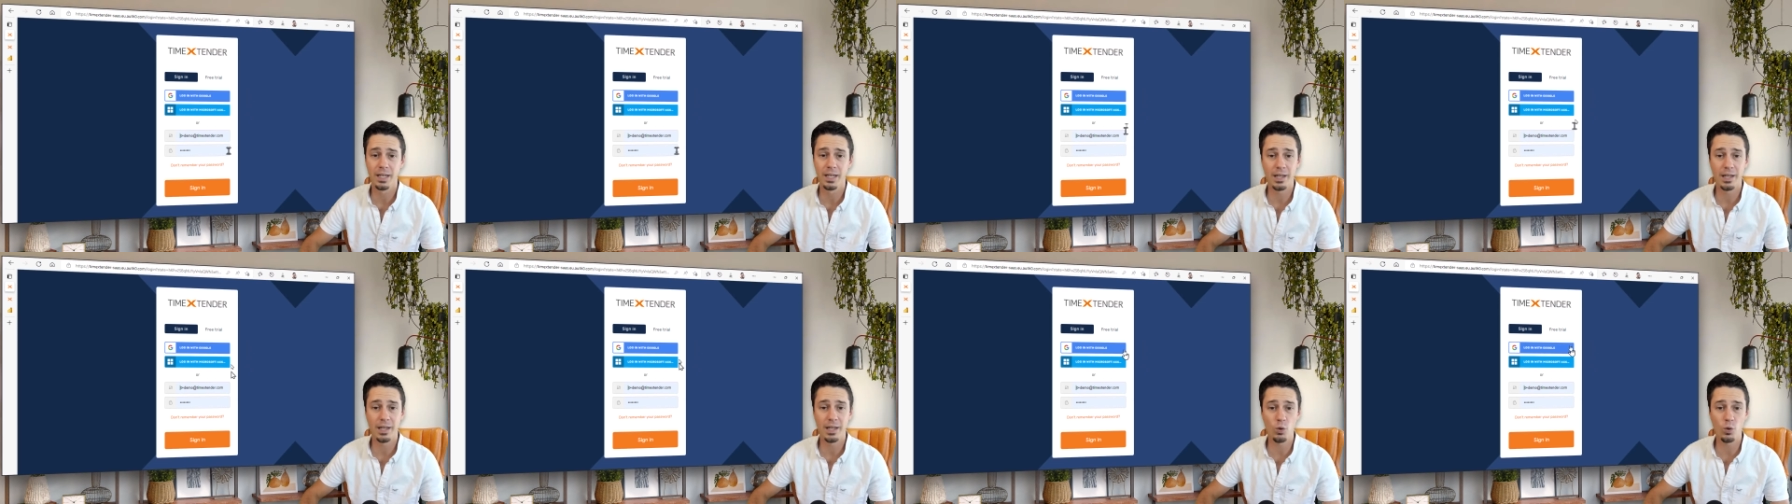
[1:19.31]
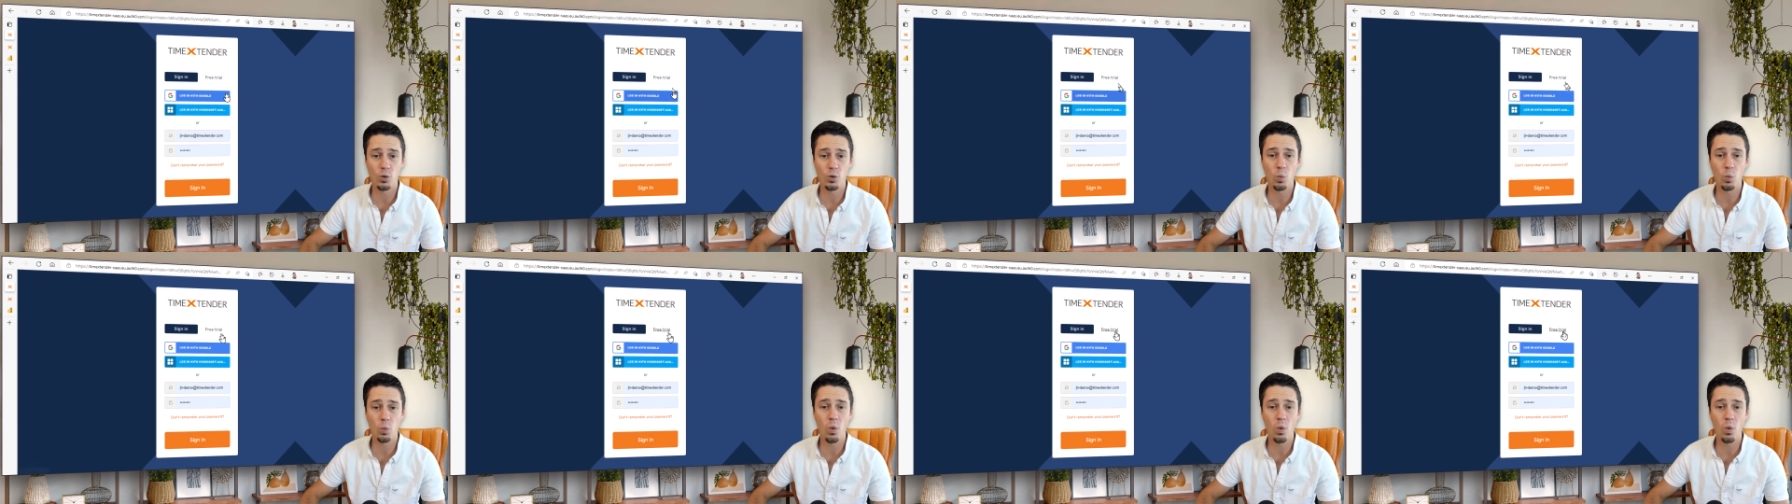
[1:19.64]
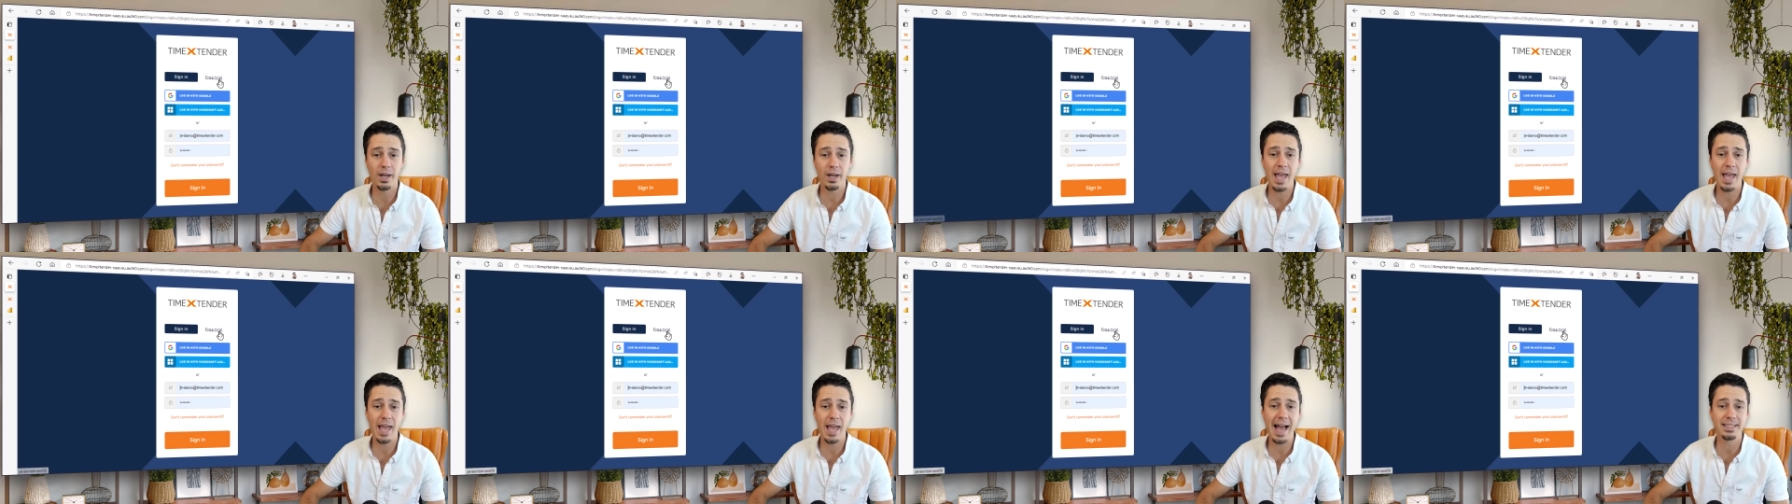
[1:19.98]
If you want
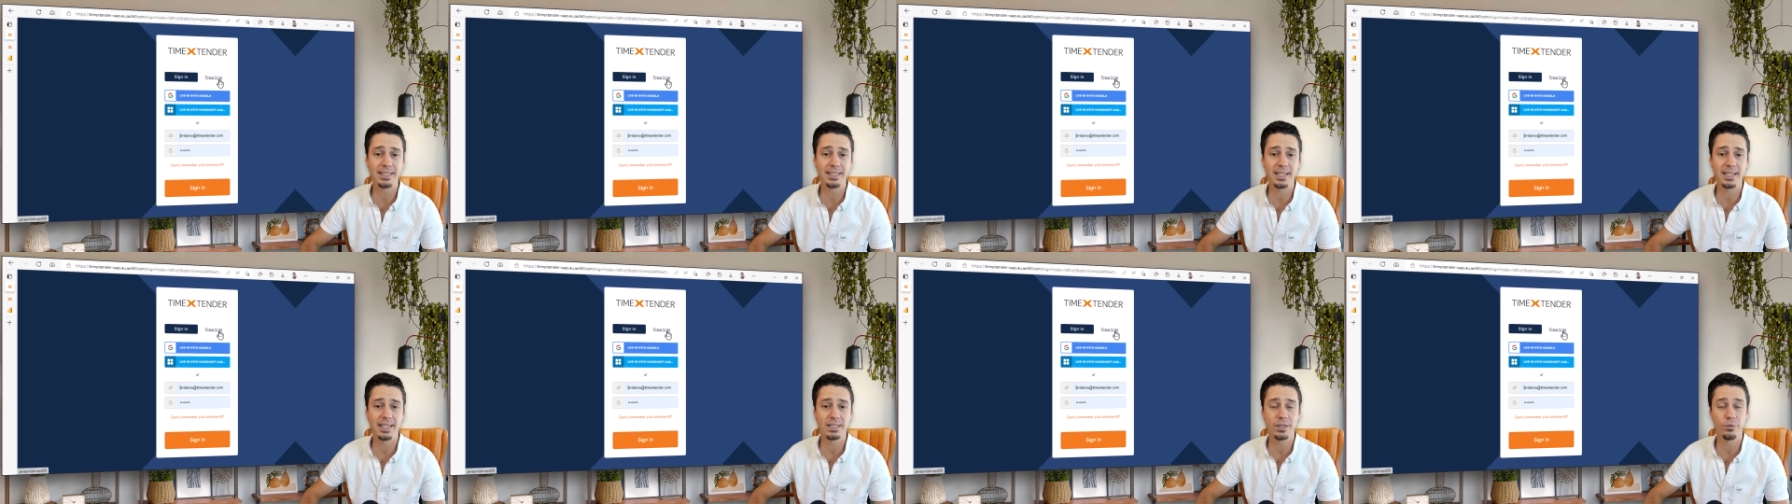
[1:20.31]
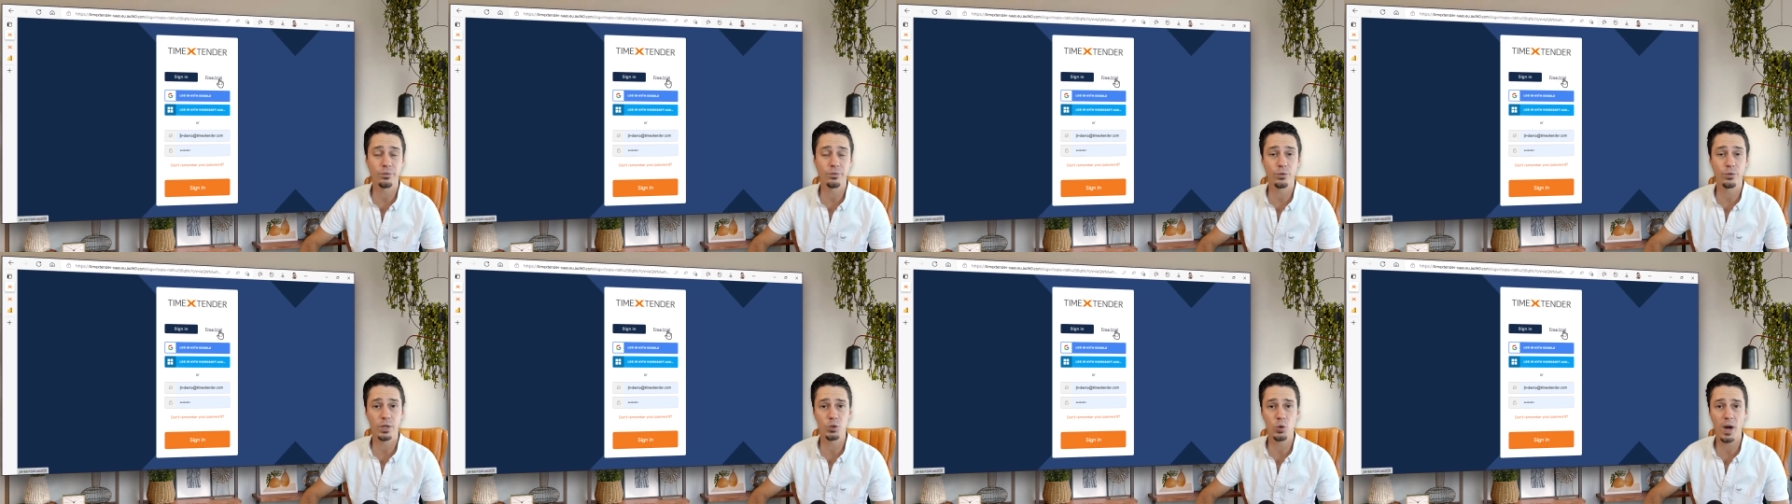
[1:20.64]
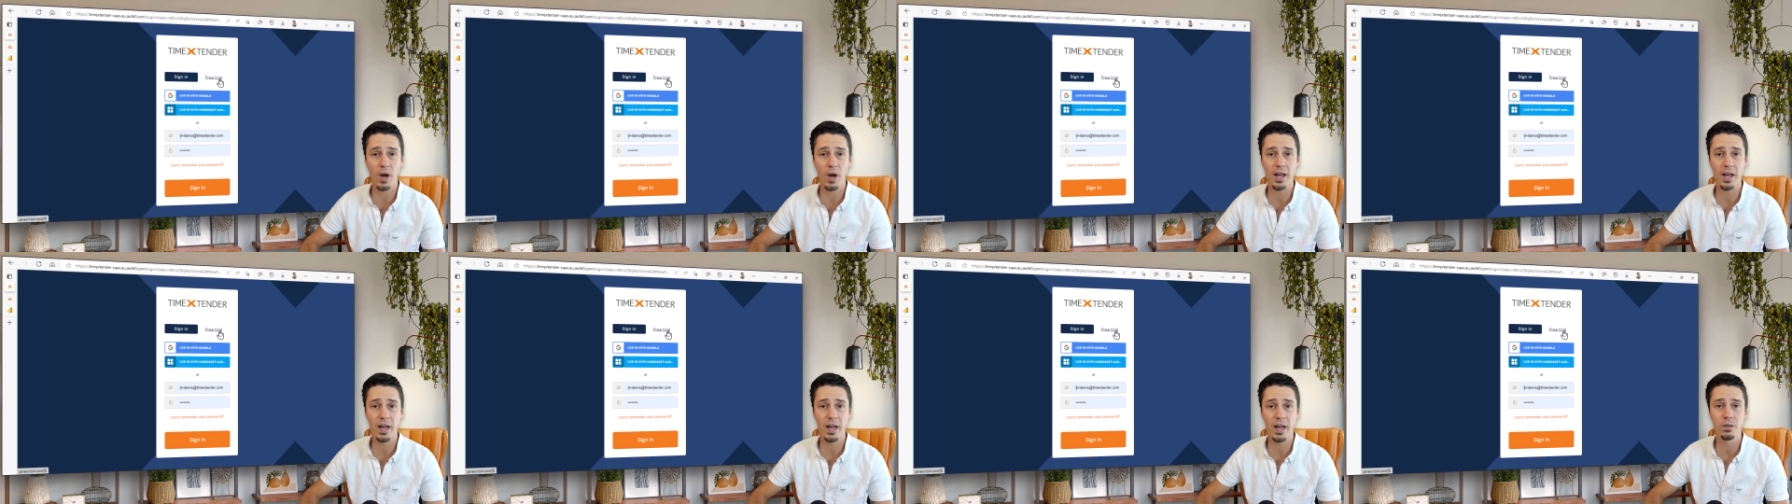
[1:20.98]
to access a free
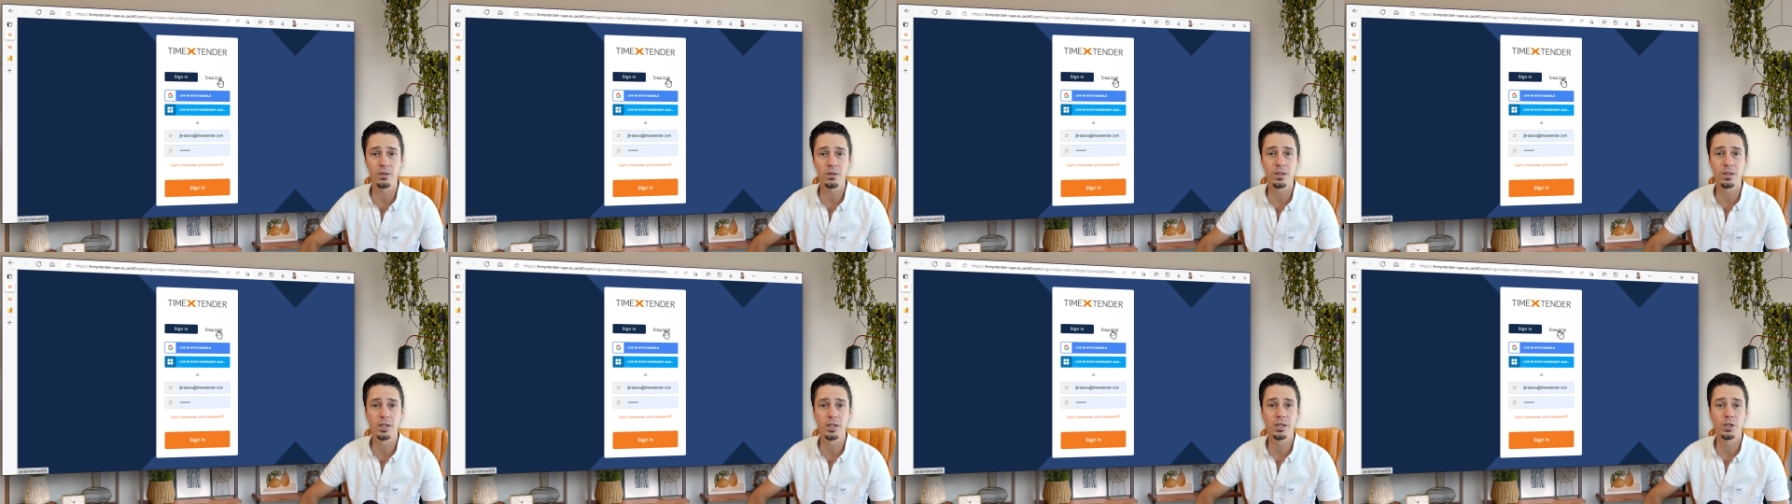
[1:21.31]
trial,